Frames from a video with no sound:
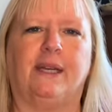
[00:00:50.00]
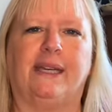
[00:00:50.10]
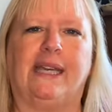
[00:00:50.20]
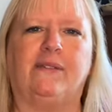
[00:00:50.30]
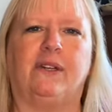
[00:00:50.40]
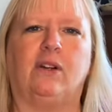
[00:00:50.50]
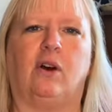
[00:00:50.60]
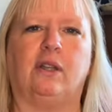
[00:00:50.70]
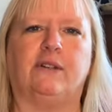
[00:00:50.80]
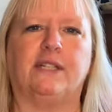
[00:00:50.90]
Even
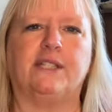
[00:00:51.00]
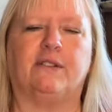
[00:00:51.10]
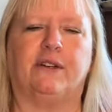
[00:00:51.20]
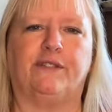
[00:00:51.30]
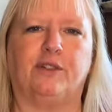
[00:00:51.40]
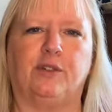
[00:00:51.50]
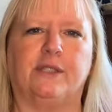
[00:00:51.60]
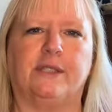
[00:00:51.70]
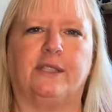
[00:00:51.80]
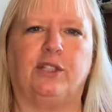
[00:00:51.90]
all the restaurant
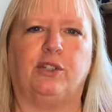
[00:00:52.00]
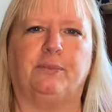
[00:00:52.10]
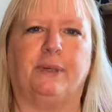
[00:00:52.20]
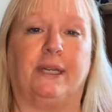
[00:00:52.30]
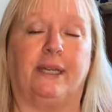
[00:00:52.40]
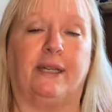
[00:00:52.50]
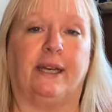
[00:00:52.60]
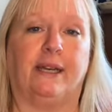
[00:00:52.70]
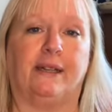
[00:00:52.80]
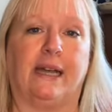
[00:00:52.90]
foods you can put in
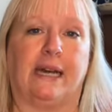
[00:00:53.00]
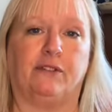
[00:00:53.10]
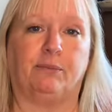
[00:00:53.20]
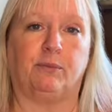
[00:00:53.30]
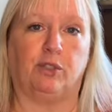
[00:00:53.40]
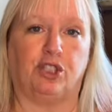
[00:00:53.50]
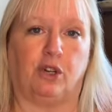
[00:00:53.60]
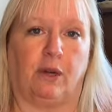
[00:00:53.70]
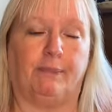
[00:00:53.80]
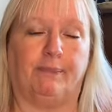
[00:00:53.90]
and a lot of them will
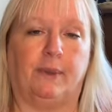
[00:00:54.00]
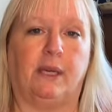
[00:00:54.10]
show up.